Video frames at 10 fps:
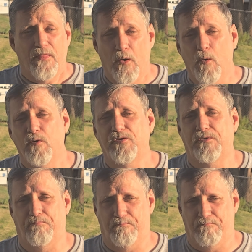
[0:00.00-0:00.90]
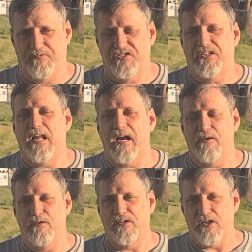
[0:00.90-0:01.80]
Those
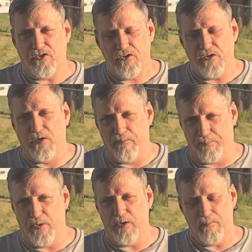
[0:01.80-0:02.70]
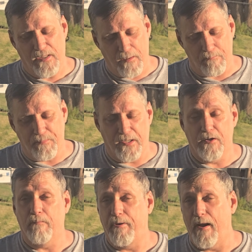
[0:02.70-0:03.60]
sliders, I should have put them in a
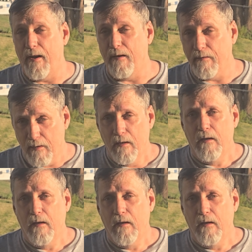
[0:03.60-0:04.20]
bigger pan.